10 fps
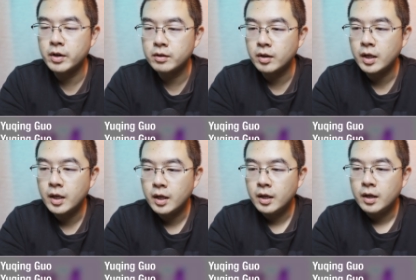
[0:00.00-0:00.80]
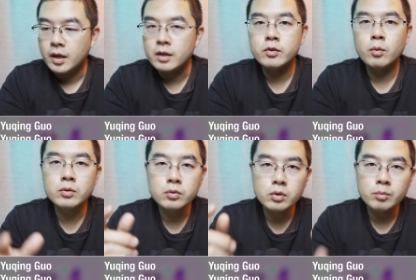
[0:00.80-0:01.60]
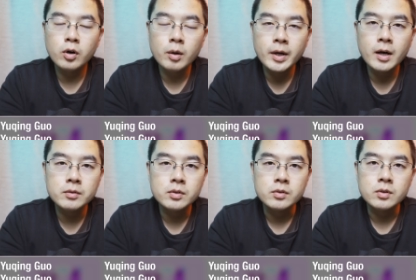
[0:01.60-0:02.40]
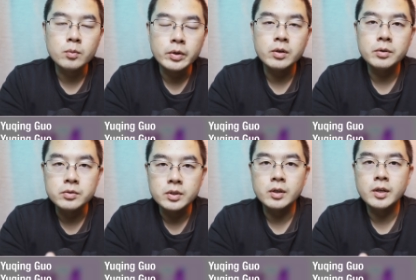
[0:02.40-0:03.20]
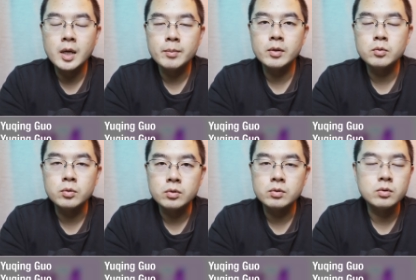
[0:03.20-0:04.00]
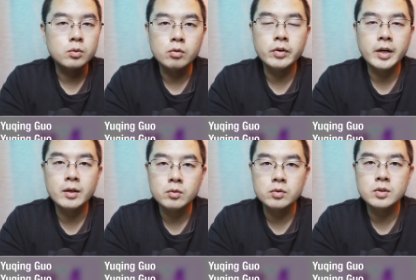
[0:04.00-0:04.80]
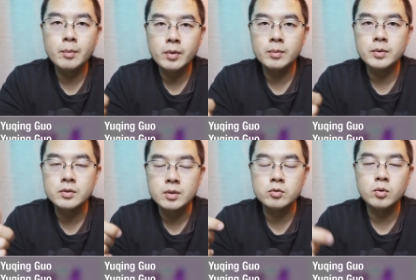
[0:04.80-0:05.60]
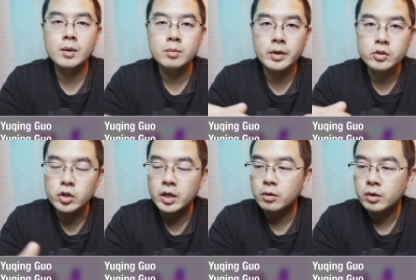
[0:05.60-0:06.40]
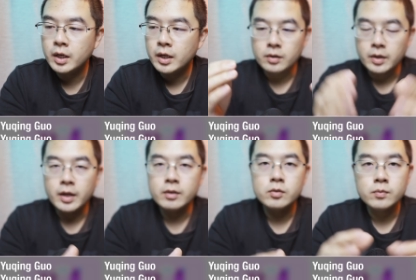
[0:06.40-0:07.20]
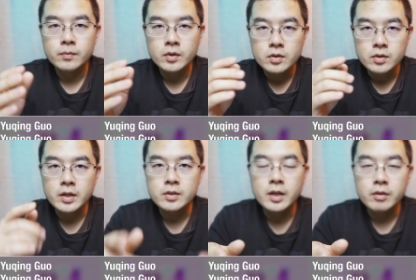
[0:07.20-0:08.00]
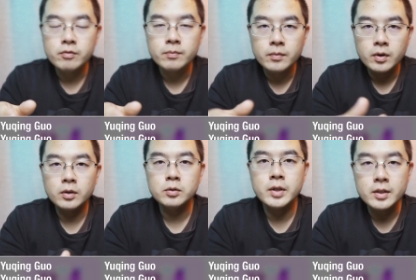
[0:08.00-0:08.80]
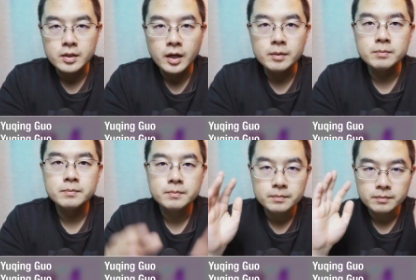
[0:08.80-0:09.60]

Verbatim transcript: event and if you want to know more about the Ricoh Theta camera, to, so don't forget to sum up and subscribe to my channel. And stay safe. Until next time,